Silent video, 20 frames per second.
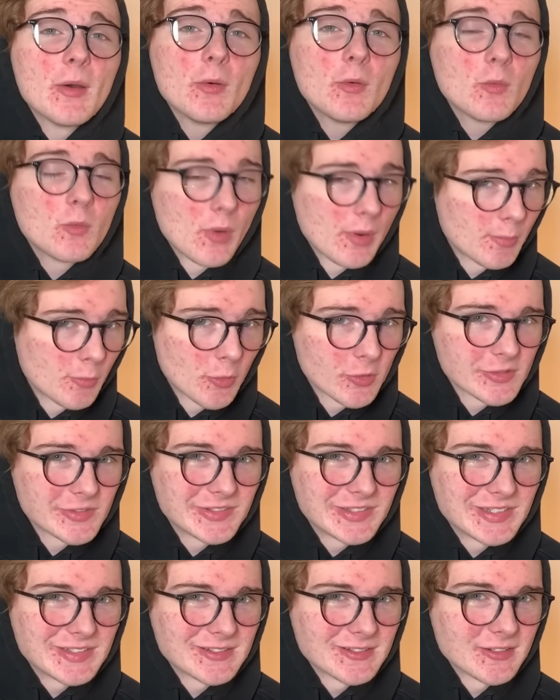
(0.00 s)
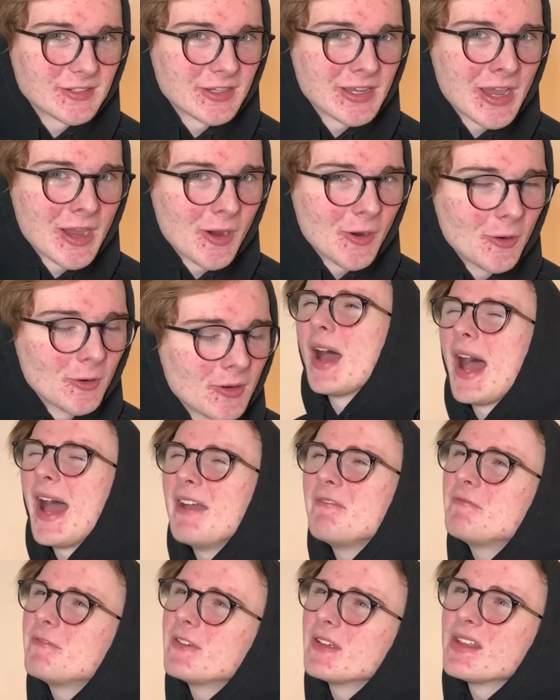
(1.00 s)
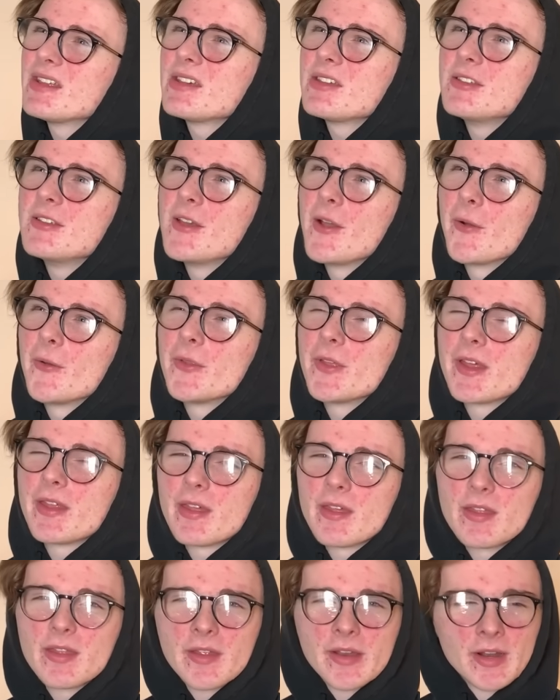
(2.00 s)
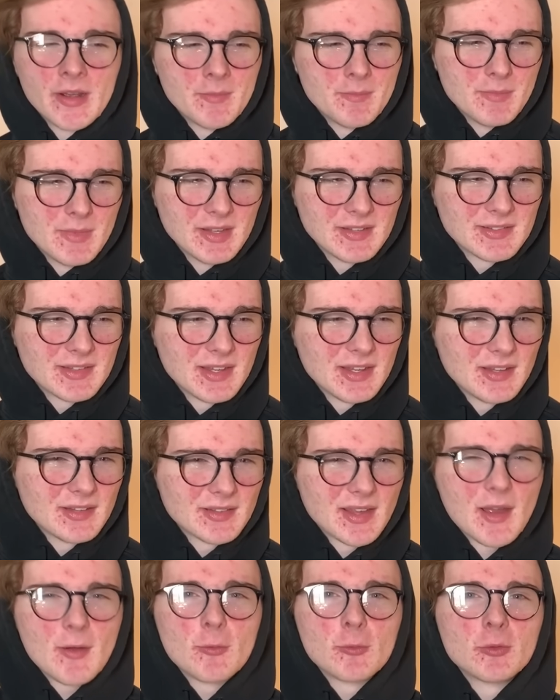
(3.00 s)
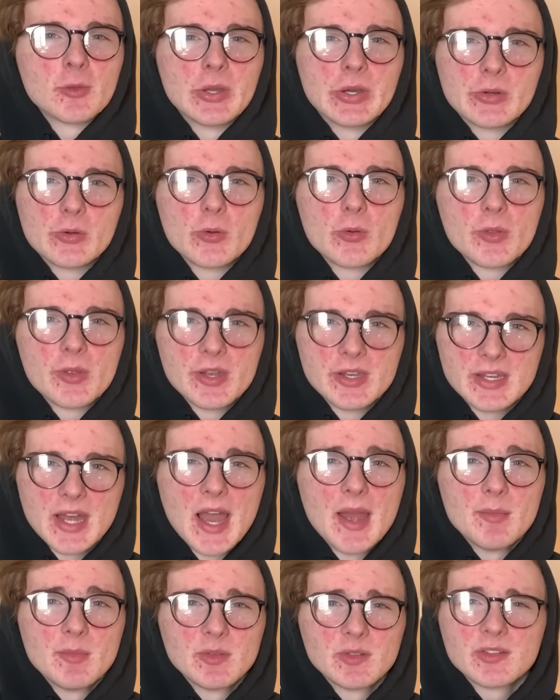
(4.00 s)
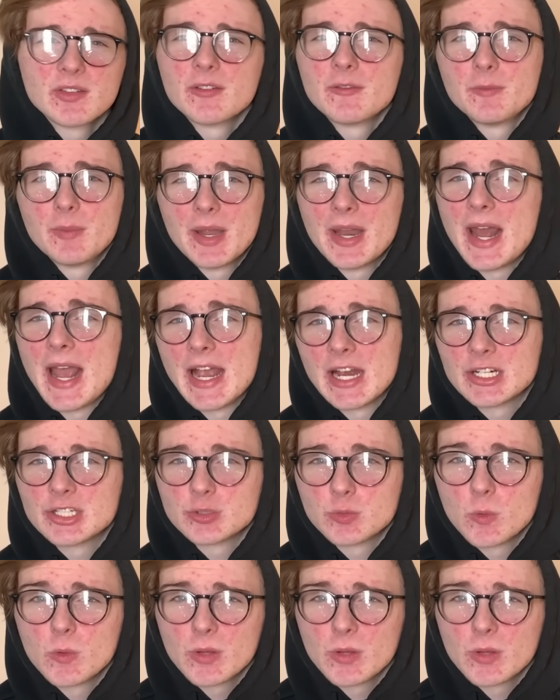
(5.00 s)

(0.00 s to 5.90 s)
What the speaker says: one more season to go. I feel like the only thing that I'm missing is how little the diamonds have been actual